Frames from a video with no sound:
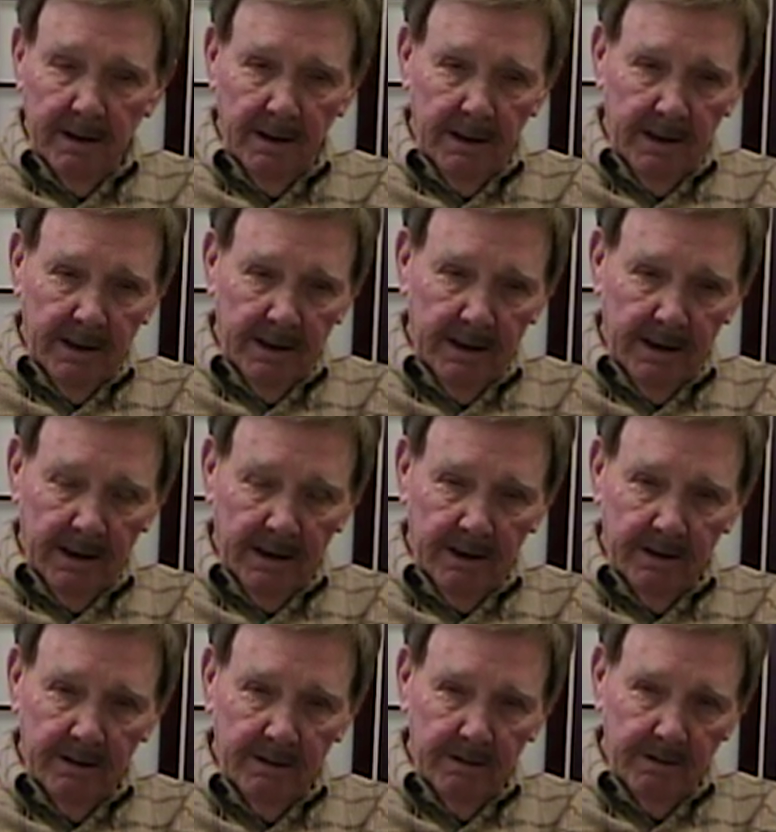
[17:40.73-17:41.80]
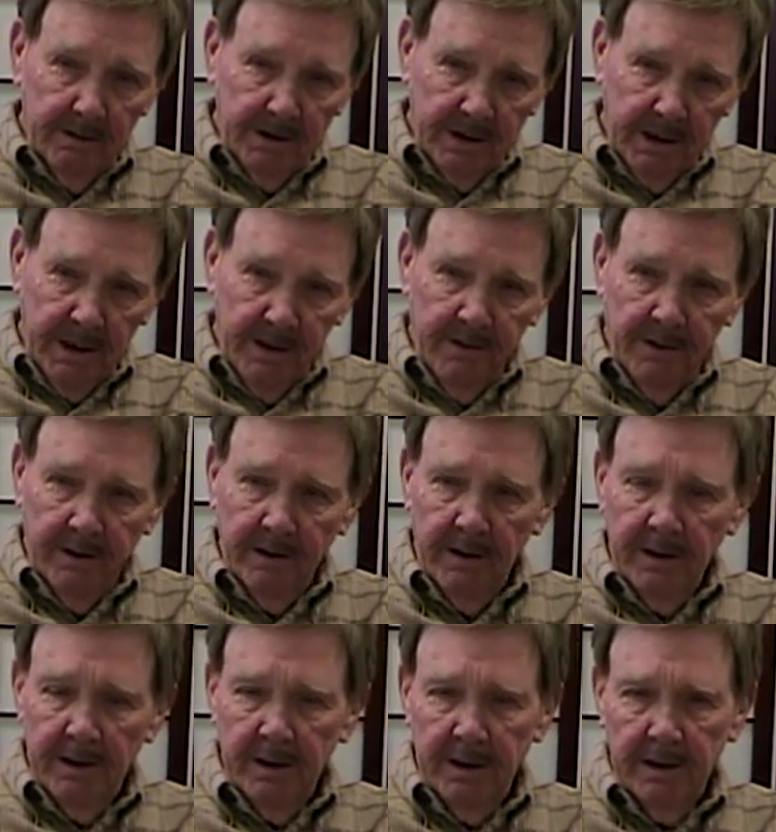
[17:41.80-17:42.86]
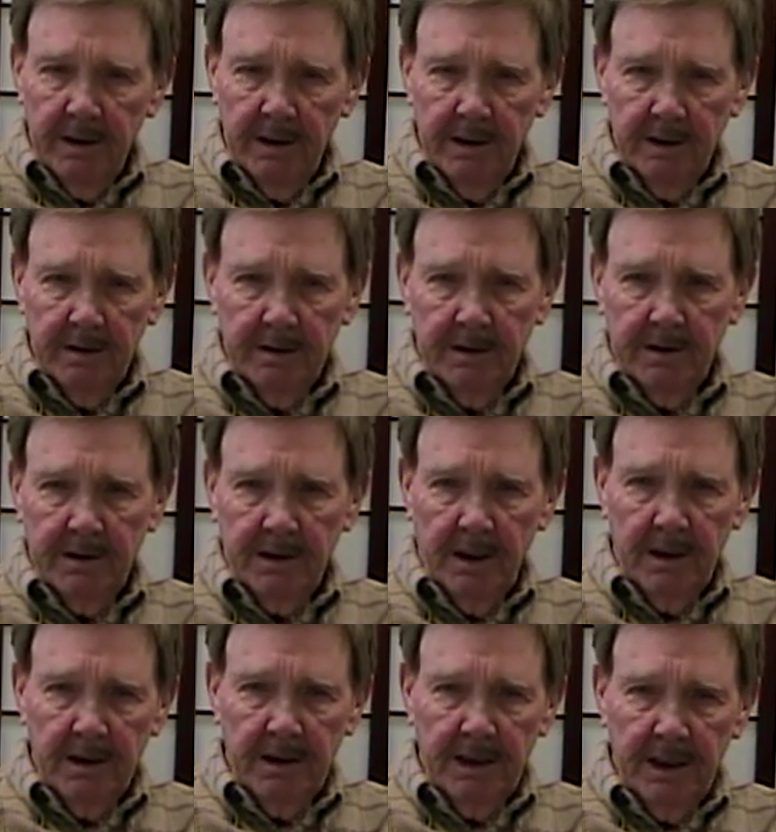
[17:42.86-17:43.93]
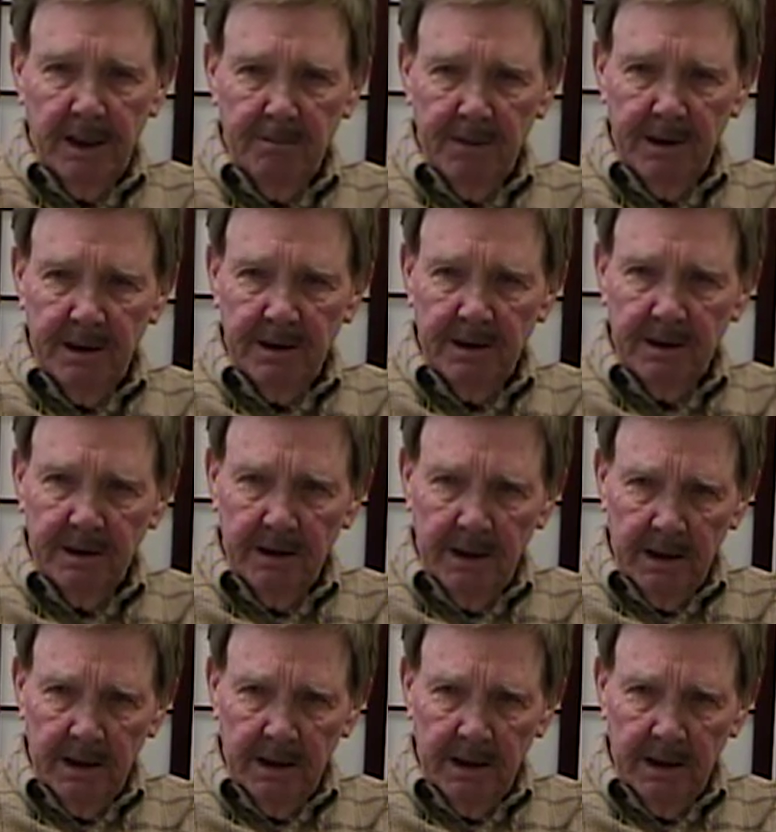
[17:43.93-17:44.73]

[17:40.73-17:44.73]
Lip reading: and stayed there. And then the sergeant came in, he says,